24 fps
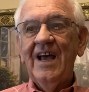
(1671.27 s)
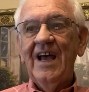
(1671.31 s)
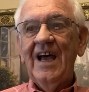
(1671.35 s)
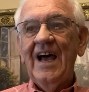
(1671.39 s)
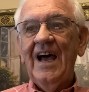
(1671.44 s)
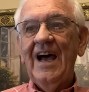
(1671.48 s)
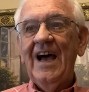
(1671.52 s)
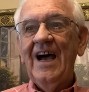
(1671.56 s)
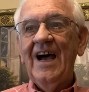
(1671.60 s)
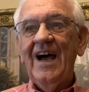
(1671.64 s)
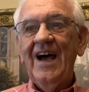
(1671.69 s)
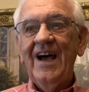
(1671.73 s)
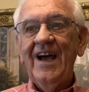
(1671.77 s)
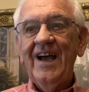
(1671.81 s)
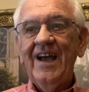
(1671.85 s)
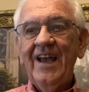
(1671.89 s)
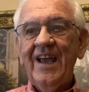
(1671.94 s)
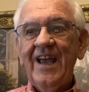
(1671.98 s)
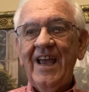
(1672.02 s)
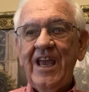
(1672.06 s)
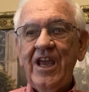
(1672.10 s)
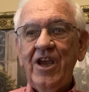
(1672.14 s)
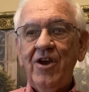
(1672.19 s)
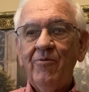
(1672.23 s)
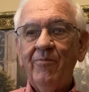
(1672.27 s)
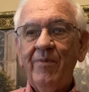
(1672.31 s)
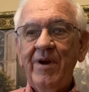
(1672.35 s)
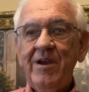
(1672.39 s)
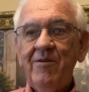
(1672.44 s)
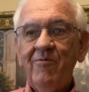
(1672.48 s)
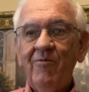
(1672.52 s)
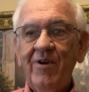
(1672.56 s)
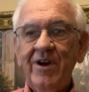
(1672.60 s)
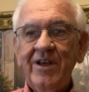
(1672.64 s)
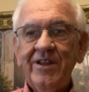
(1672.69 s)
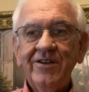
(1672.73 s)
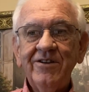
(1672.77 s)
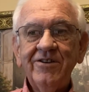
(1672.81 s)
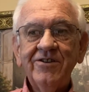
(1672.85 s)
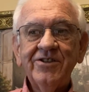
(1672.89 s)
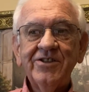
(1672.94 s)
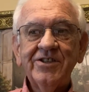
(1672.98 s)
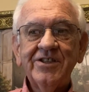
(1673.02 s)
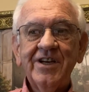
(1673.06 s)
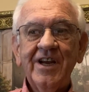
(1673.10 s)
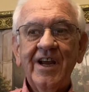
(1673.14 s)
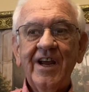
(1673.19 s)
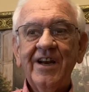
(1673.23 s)
Uh, he'll be with
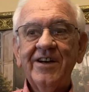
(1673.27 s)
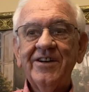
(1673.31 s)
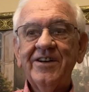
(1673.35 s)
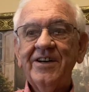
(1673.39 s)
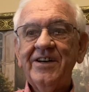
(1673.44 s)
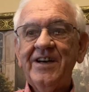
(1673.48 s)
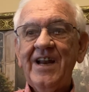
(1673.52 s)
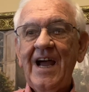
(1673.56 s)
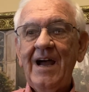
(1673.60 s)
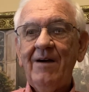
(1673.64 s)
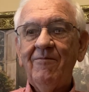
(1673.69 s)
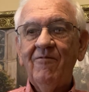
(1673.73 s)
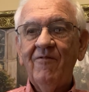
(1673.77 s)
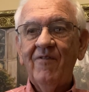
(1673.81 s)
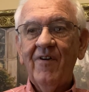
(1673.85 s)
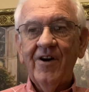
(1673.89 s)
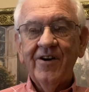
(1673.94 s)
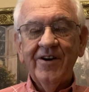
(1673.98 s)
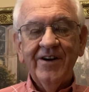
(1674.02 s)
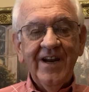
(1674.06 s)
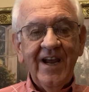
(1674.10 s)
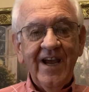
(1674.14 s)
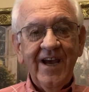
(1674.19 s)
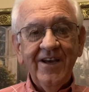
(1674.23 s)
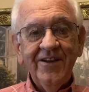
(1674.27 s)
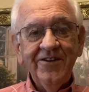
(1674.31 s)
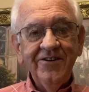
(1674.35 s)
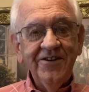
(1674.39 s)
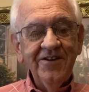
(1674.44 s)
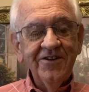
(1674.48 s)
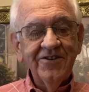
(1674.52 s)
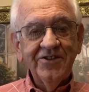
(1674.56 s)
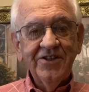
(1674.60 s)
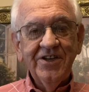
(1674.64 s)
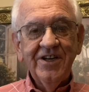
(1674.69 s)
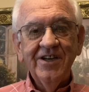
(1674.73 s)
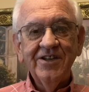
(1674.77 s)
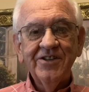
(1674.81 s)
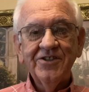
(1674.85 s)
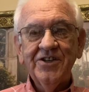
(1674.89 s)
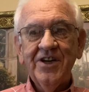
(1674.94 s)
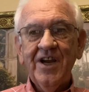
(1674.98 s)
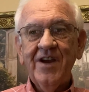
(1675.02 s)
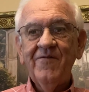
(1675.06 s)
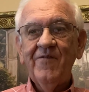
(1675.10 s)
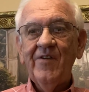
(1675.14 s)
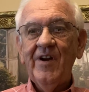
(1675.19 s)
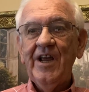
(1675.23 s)
us at the time of our death to see us
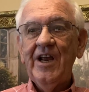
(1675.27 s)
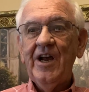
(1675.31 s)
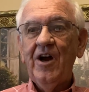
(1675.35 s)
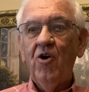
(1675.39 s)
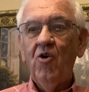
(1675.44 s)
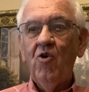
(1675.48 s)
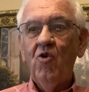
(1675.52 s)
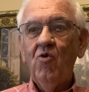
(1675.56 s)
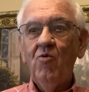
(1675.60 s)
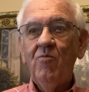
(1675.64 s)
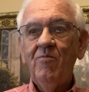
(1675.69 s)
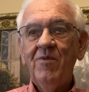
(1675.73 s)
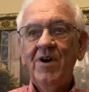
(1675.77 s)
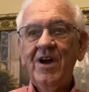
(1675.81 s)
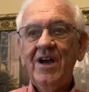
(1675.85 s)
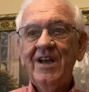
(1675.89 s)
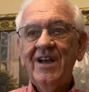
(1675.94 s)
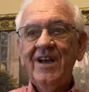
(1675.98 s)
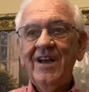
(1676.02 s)
safely home